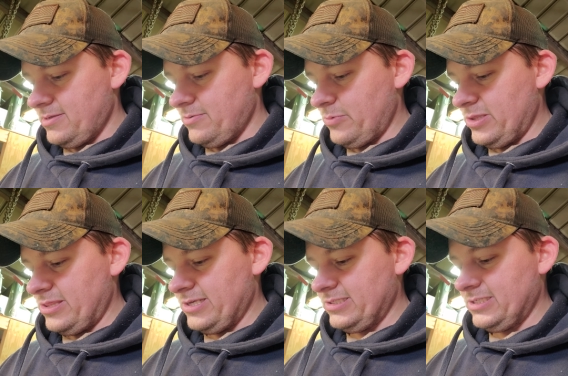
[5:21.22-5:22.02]

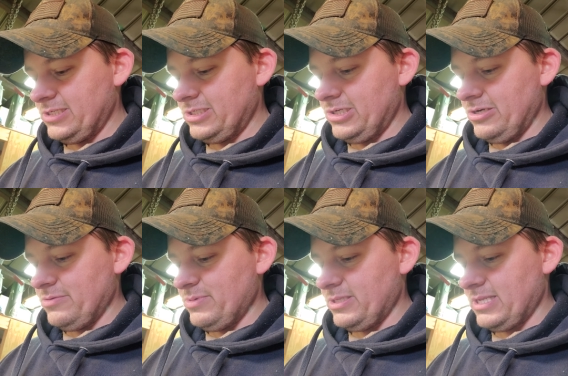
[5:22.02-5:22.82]
with this
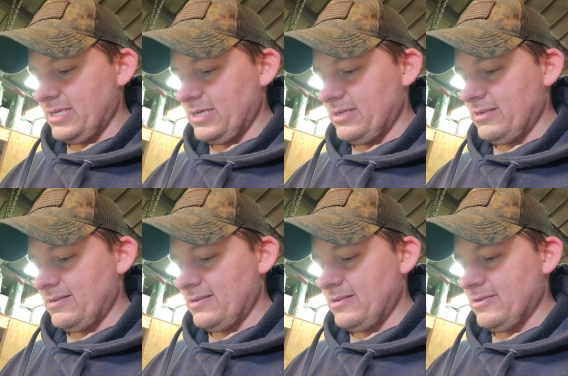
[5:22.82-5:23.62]
year, but
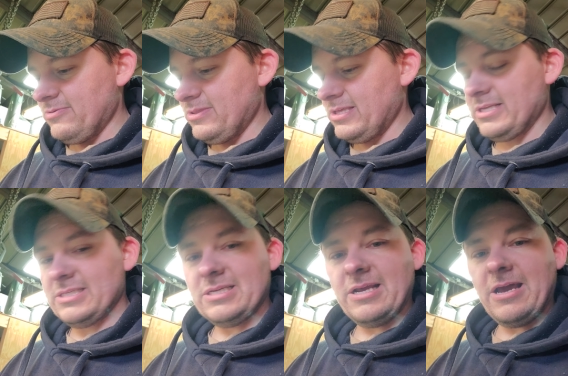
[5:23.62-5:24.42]
don't think
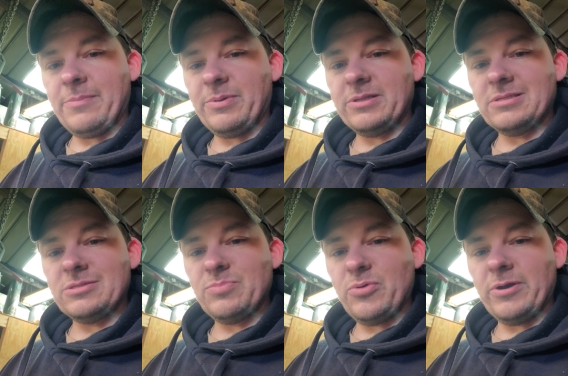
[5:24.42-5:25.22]
that's going to happen at
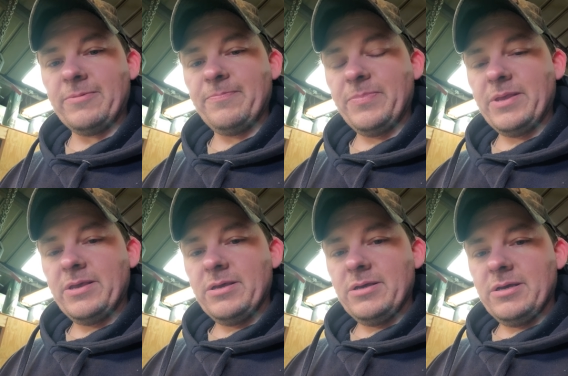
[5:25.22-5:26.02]
this point.
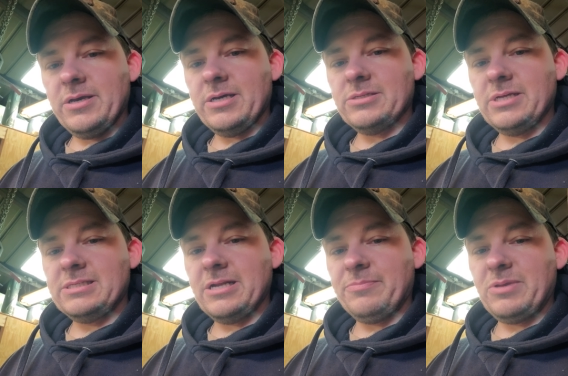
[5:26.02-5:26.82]
So
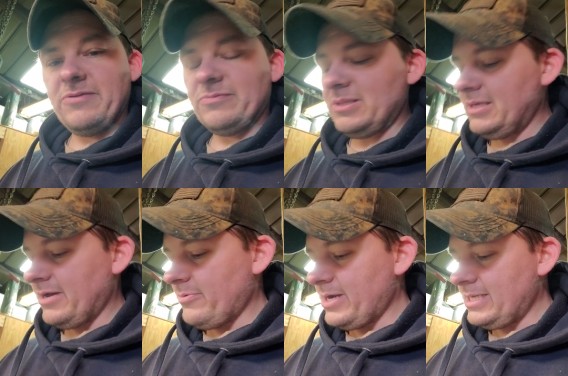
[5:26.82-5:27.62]
that's an update from the
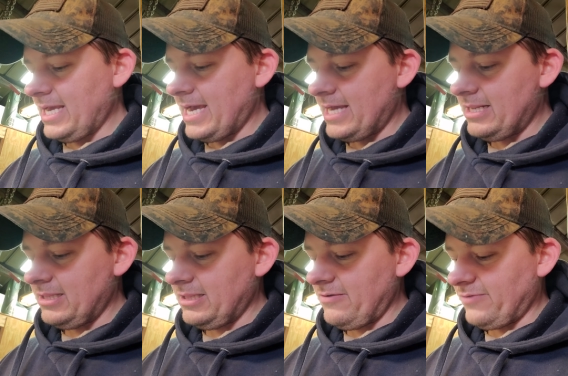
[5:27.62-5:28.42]
DIY Dad
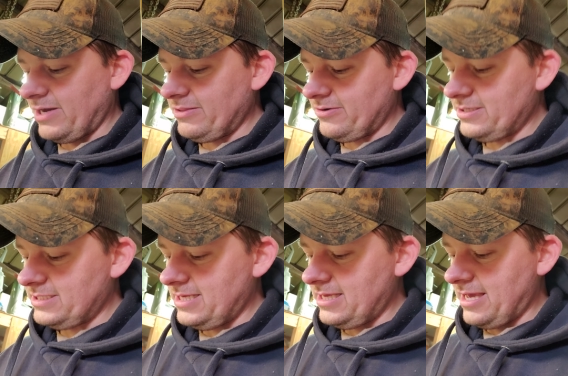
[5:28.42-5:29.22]
in the
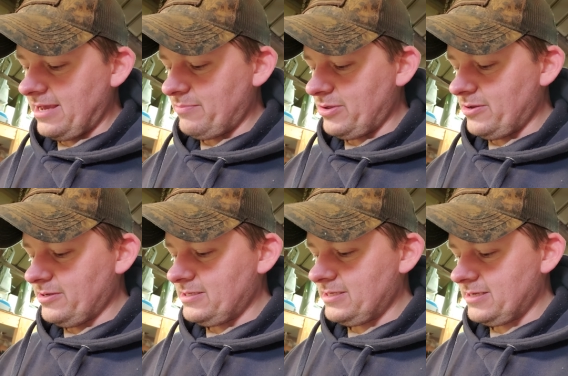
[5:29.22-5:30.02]
530 CK
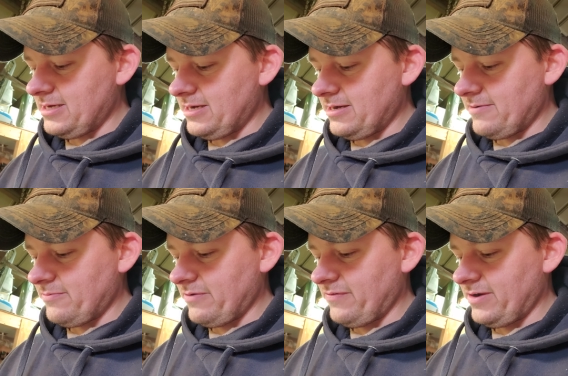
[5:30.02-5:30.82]
build.
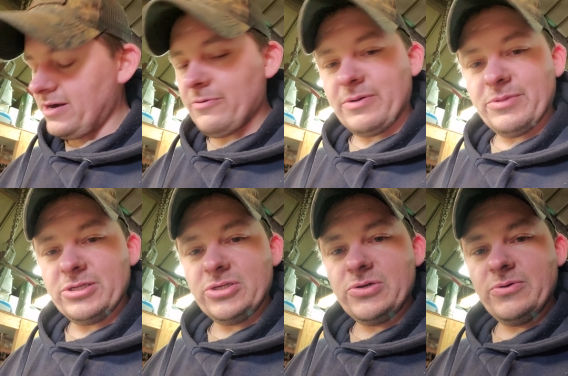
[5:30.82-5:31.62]
When I figure out what I'm
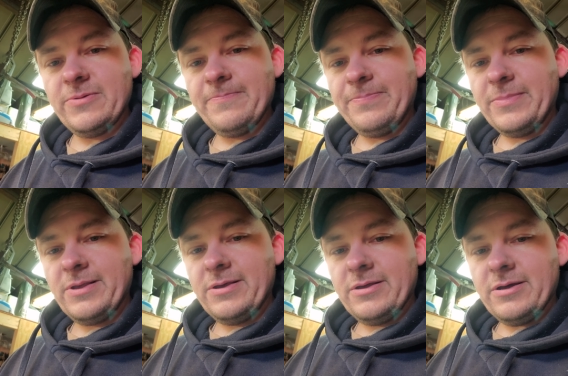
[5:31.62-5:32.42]
going to do,
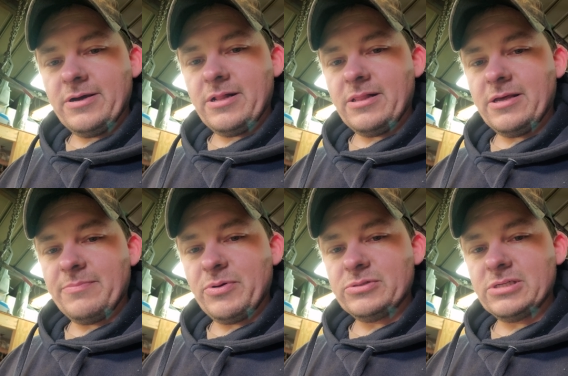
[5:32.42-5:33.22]

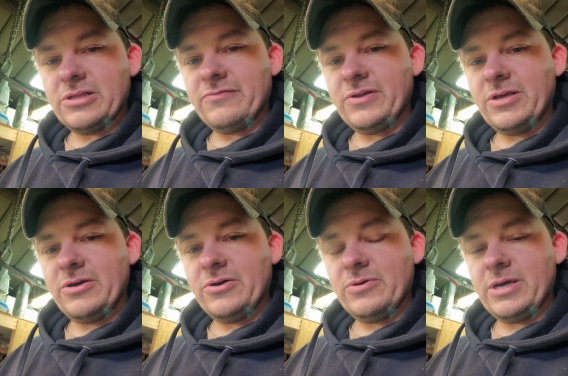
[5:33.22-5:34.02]
I'll post another
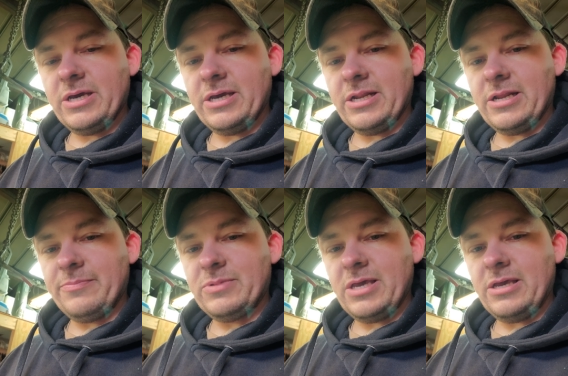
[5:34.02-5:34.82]
video and
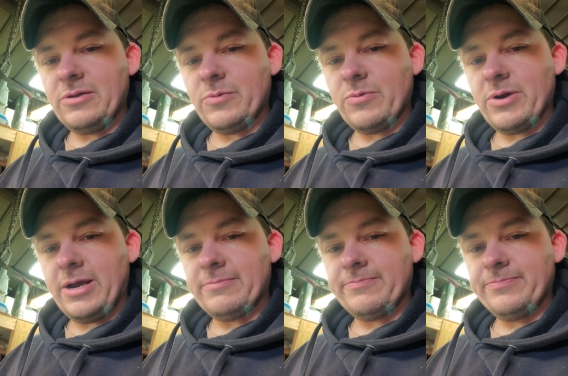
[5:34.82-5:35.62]
update you on where we're
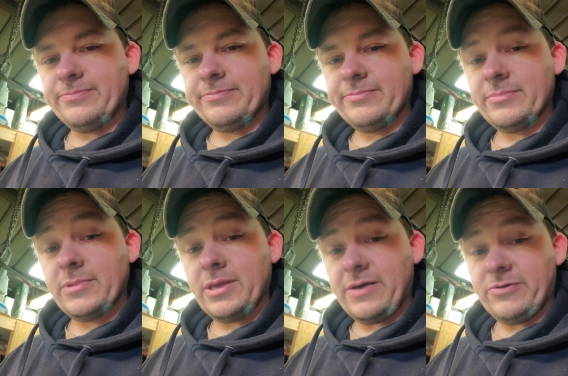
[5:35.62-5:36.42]
at.
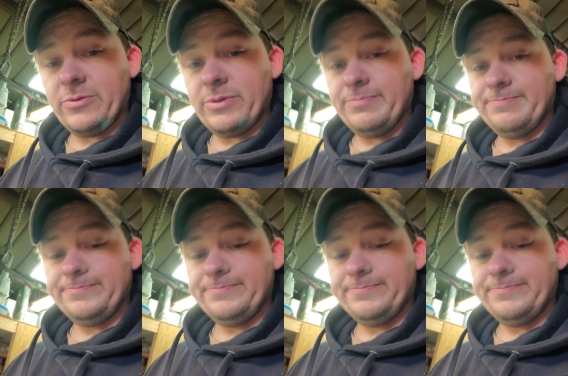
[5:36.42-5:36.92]
Have a good one.